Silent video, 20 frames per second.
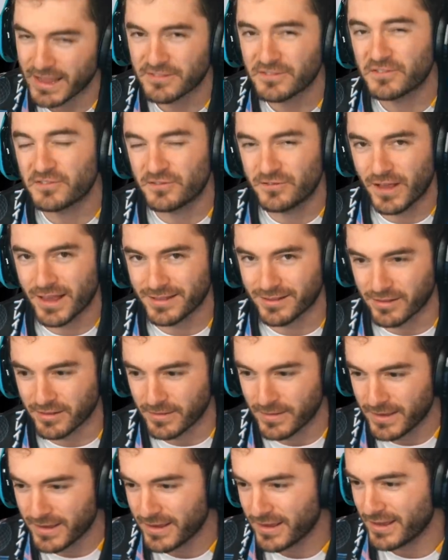It's
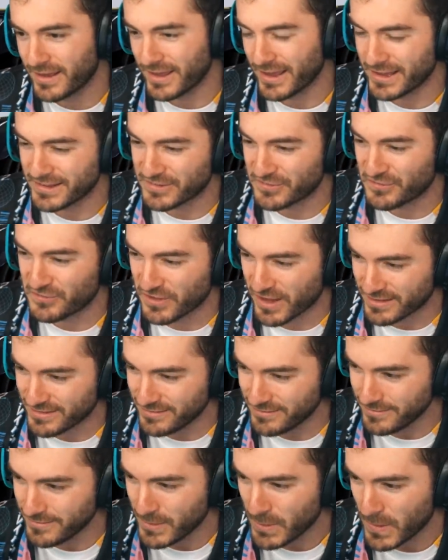subtle,
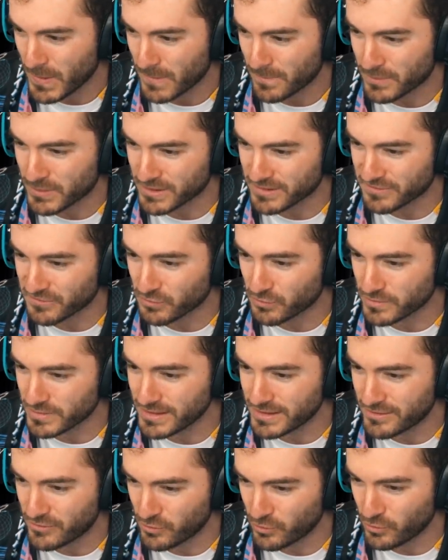but it's
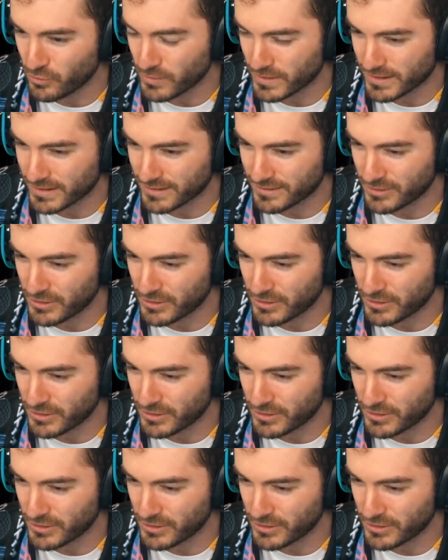really cool. We'll get a